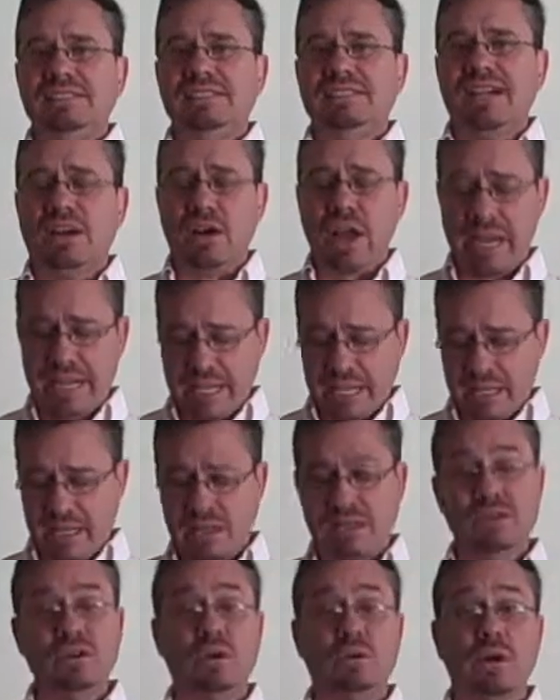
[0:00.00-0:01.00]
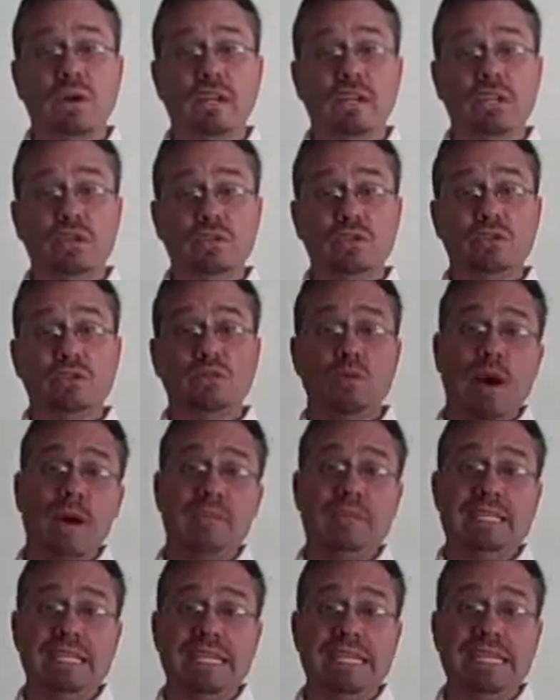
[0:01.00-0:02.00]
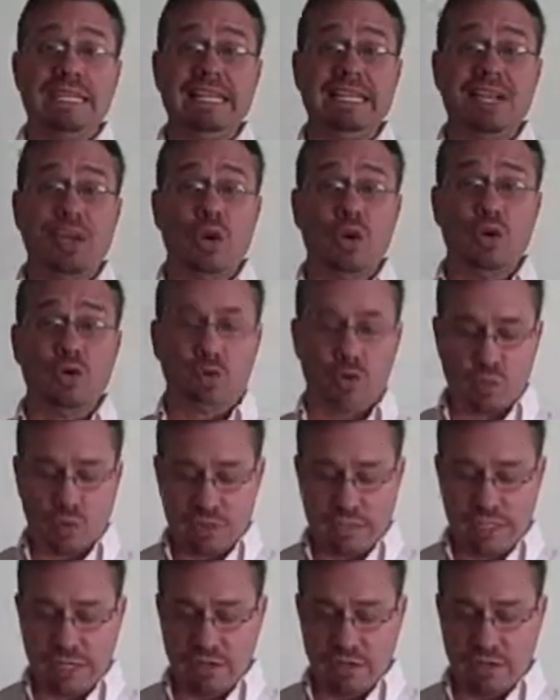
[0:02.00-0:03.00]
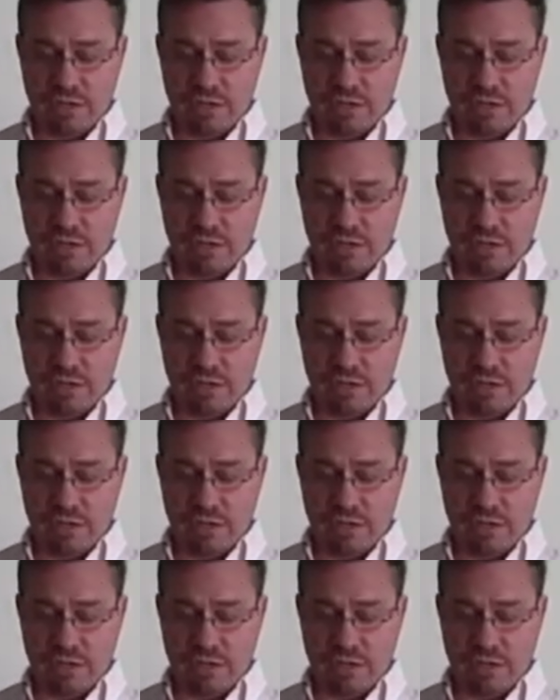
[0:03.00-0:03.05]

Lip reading: Alrighty, we're going to do Swamdini knows here,